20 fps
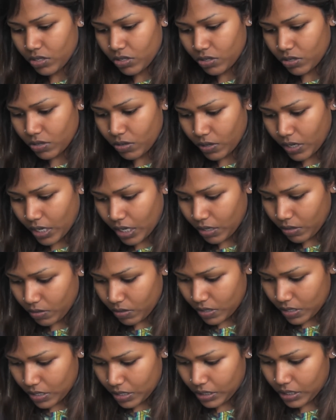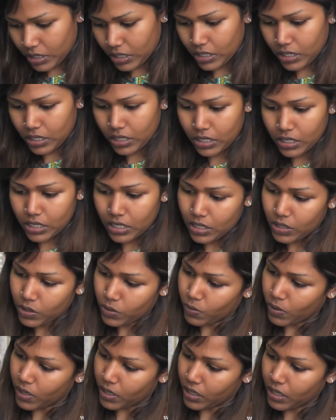sewing was
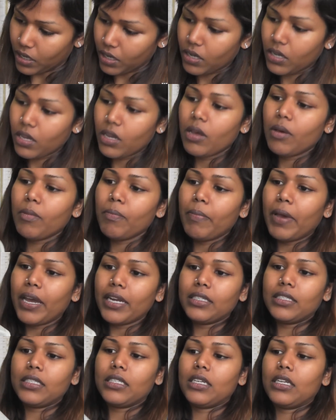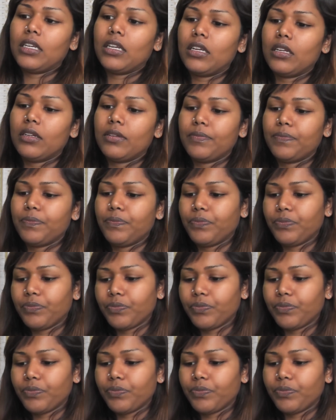this one pattern